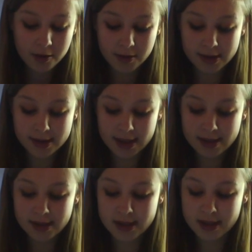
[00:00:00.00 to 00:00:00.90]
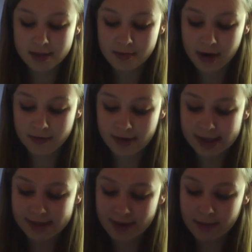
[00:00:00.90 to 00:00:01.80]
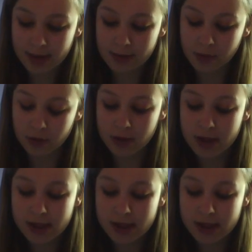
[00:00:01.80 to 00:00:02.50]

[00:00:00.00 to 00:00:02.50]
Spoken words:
Quinn says that she should pray for his family more.